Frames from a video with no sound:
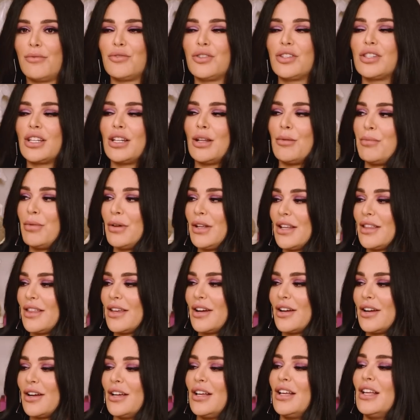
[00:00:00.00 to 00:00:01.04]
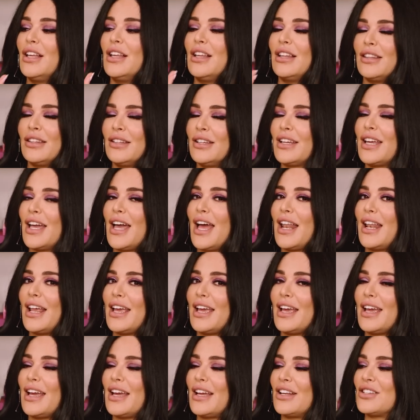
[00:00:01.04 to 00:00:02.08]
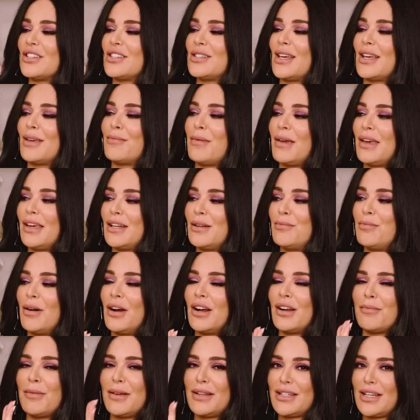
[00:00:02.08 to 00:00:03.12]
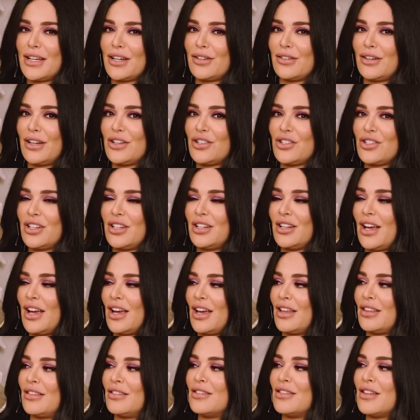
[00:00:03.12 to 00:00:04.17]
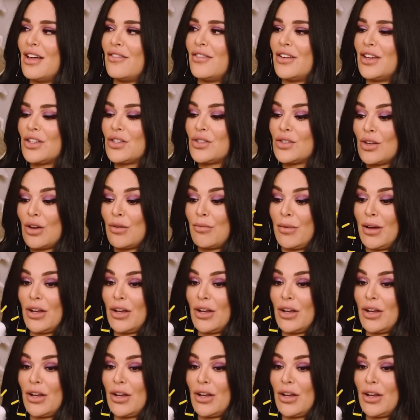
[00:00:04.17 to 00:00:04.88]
I'm just gonna put it there, look at it, and just like make it a part of my decoration. I love it so